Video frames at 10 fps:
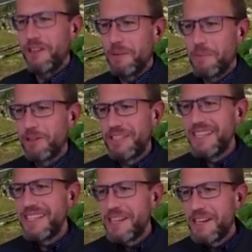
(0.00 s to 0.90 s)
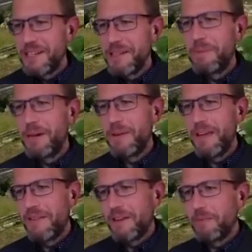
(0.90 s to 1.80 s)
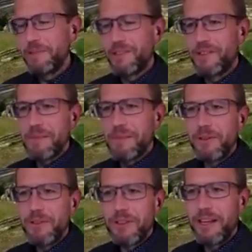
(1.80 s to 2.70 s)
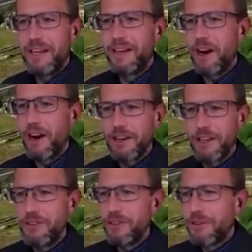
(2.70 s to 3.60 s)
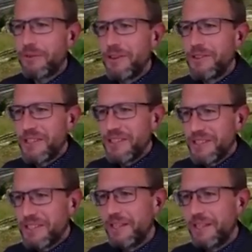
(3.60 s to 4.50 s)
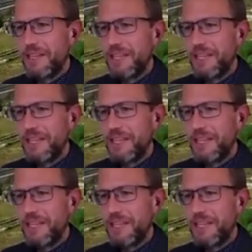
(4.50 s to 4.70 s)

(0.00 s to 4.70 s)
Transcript: a Maltese dog, but we have a couple examples. Uh, Argos, for instance, in the